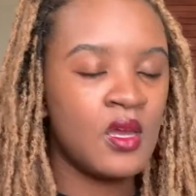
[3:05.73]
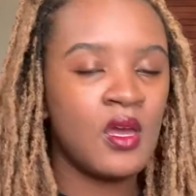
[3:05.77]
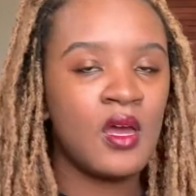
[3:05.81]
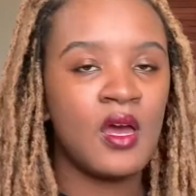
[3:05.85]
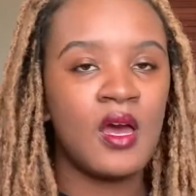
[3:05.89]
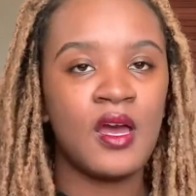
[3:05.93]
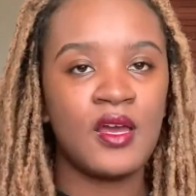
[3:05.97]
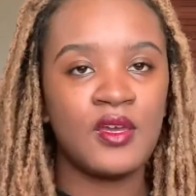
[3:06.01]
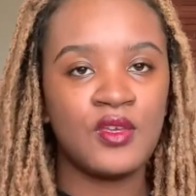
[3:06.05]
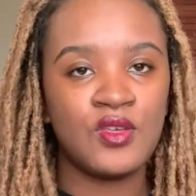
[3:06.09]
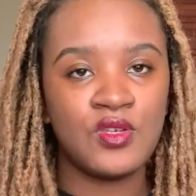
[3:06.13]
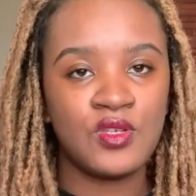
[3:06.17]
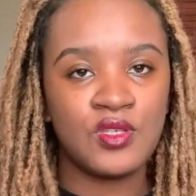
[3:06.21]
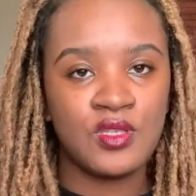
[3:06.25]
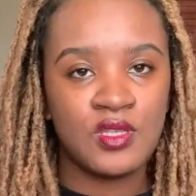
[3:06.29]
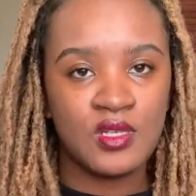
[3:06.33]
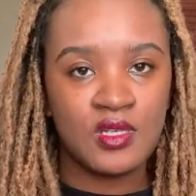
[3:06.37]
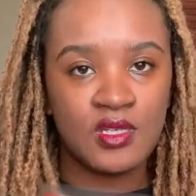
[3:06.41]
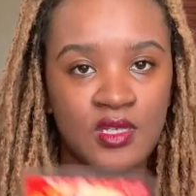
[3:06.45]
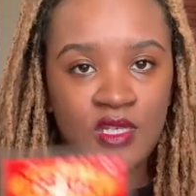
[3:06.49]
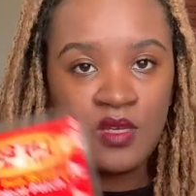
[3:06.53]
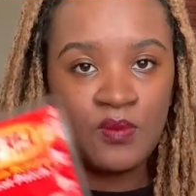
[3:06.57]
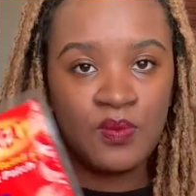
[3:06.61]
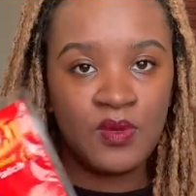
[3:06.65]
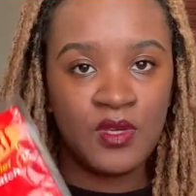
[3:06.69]
I use the
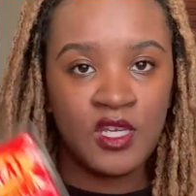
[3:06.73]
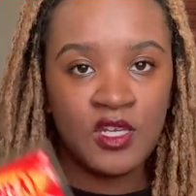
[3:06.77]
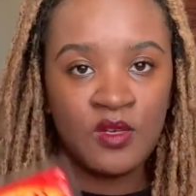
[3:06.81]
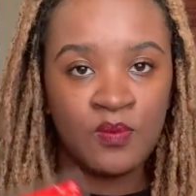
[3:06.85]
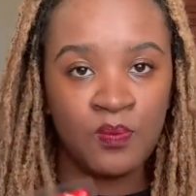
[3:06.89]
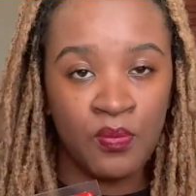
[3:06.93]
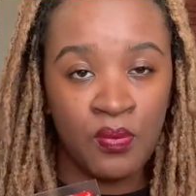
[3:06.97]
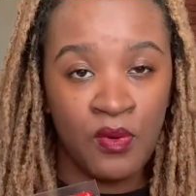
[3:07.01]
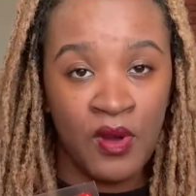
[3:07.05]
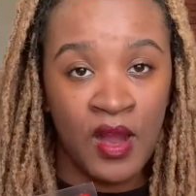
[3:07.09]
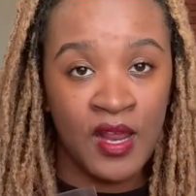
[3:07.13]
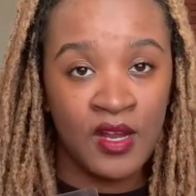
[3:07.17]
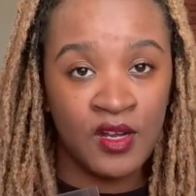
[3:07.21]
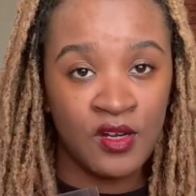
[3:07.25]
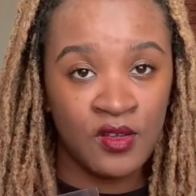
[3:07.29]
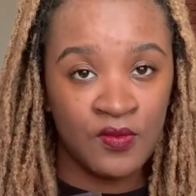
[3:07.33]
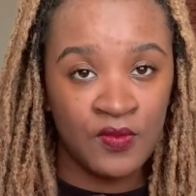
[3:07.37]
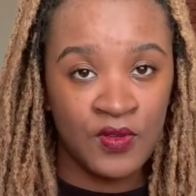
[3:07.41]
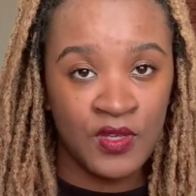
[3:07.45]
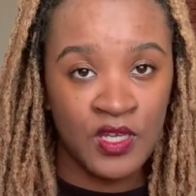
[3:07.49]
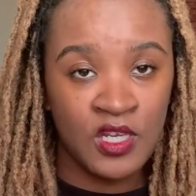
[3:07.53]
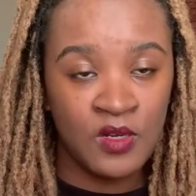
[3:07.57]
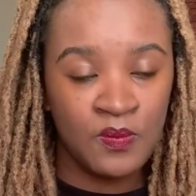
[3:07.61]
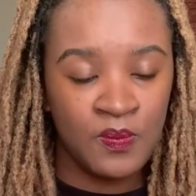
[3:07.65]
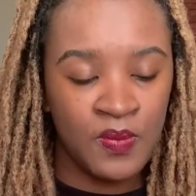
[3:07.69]
Deep Heat brand of
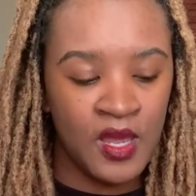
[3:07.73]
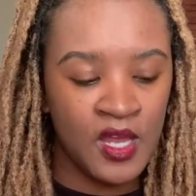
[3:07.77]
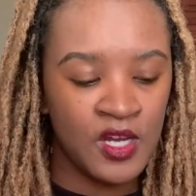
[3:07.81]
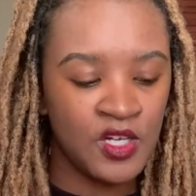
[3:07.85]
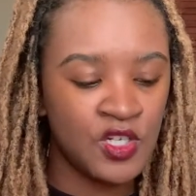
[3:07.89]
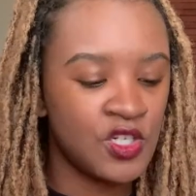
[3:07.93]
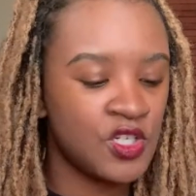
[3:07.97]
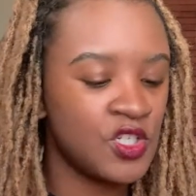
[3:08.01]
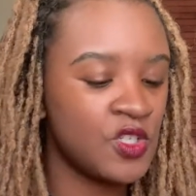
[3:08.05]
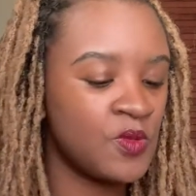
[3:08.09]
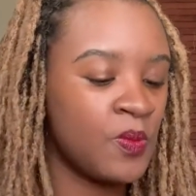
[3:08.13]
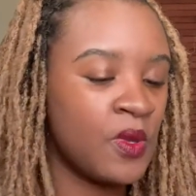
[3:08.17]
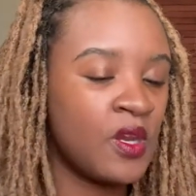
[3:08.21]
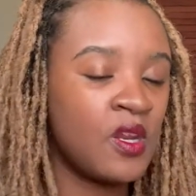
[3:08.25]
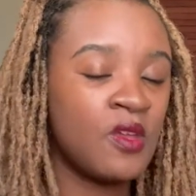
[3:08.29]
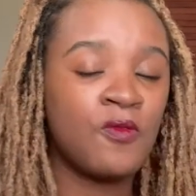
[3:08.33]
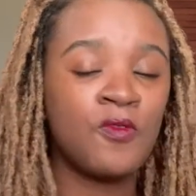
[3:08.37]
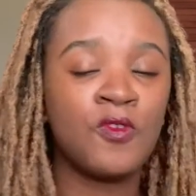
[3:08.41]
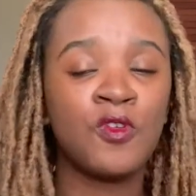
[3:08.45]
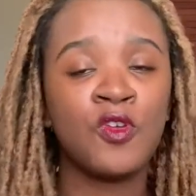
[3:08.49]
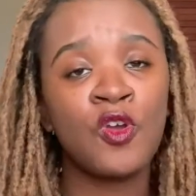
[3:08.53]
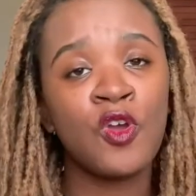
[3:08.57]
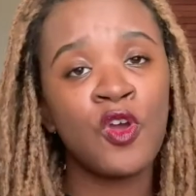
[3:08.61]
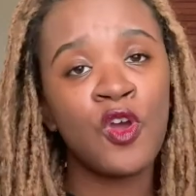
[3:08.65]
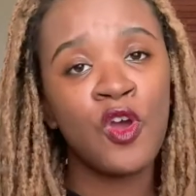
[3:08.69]
heat patches, but if
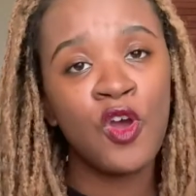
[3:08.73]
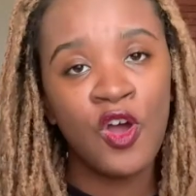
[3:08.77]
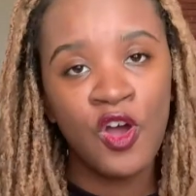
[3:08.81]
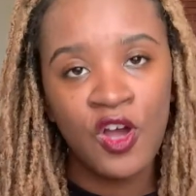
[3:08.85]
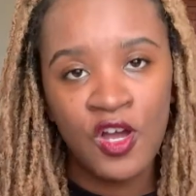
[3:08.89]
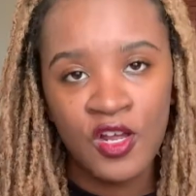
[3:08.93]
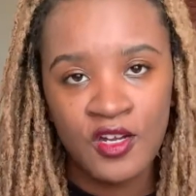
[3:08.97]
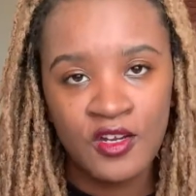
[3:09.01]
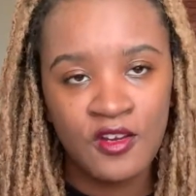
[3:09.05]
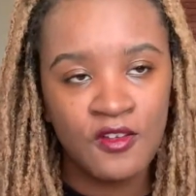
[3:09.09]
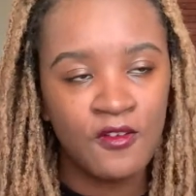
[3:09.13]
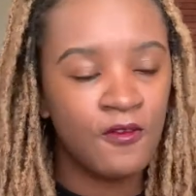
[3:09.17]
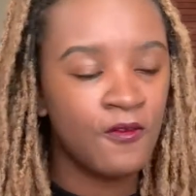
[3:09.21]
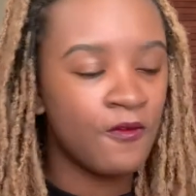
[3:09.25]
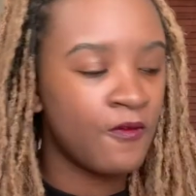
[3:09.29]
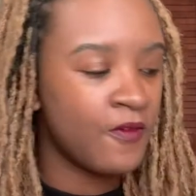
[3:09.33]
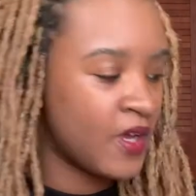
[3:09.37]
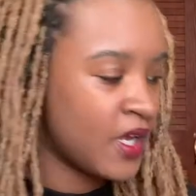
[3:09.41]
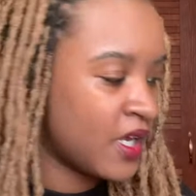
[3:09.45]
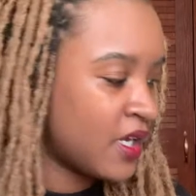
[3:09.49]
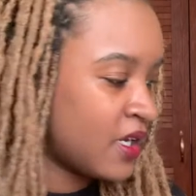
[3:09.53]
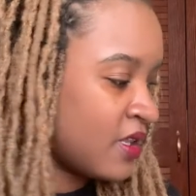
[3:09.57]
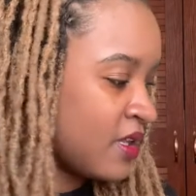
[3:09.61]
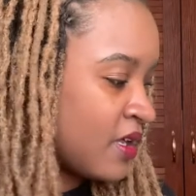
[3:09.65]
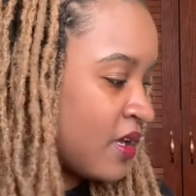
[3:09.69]
you can't
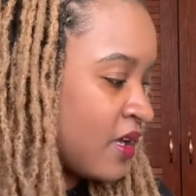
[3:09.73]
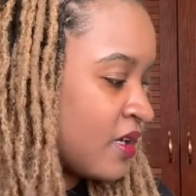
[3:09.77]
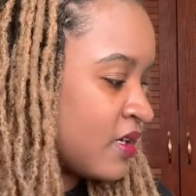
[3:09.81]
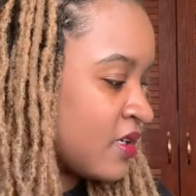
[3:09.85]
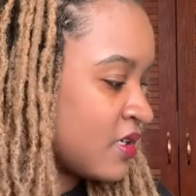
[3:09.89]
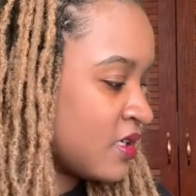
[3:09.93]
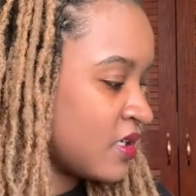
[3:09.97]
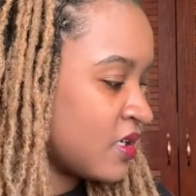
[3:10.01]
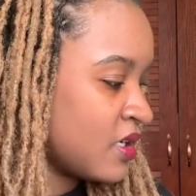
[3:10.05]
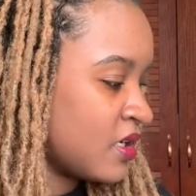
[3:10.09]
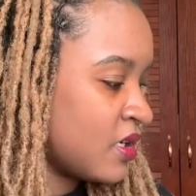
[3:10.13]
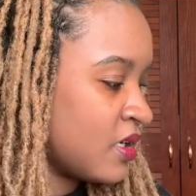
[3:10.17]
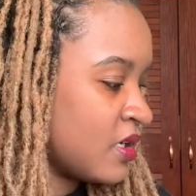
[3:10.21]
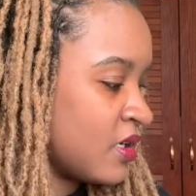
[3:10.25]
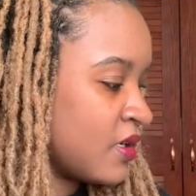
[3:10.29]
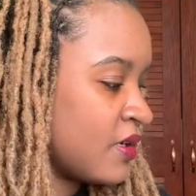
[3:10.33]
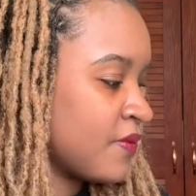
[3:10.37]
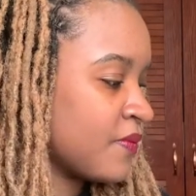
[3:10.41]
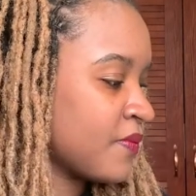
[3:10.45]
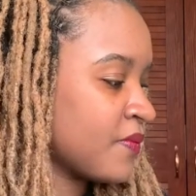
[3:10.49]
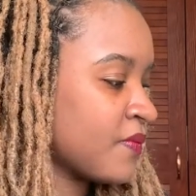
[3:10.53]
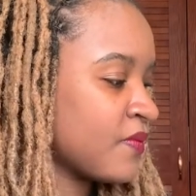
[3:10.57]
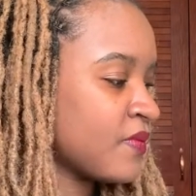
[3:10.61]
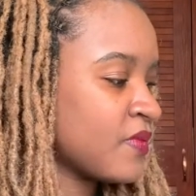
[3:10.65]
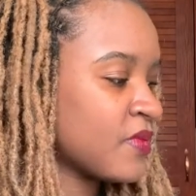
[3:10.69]
find that,
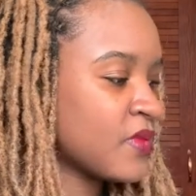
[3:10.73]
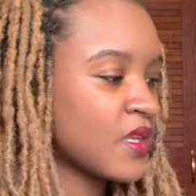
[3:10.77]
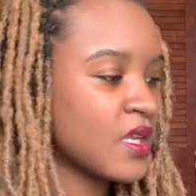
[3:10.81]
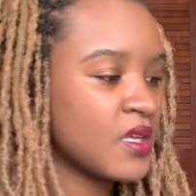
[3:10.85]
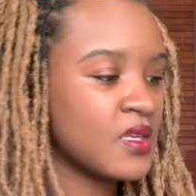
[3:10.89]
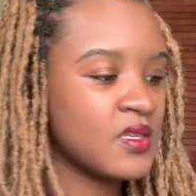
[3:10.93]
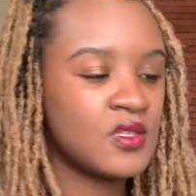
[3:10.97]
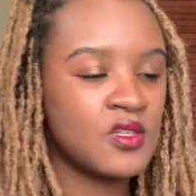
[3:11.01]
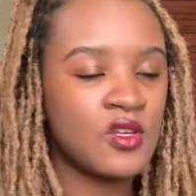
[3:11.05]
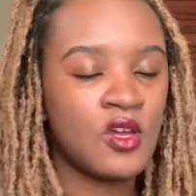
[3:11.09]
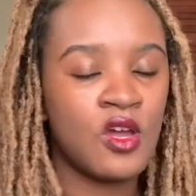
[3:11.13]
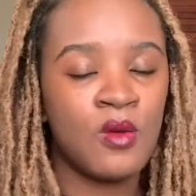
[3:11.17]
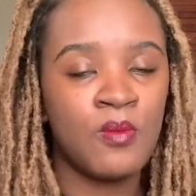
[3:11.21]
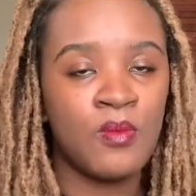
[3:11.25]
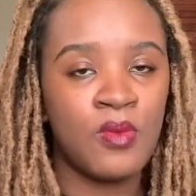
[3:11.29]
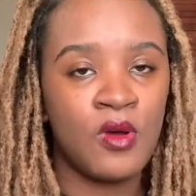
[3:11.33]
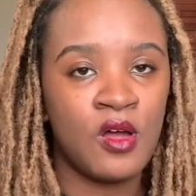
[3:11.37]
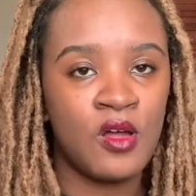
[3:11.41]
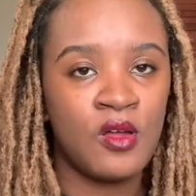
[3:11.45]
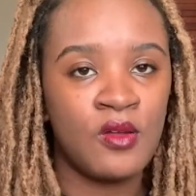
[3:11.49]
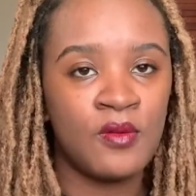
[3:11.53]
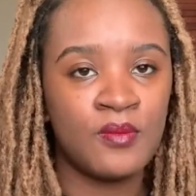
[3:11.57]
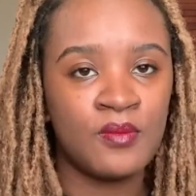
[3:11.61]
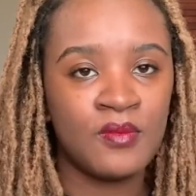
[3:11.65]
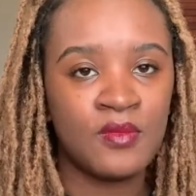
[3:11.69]
Star
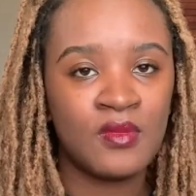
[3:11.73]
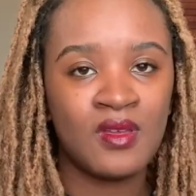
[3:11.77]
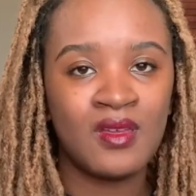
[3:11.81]
Balm.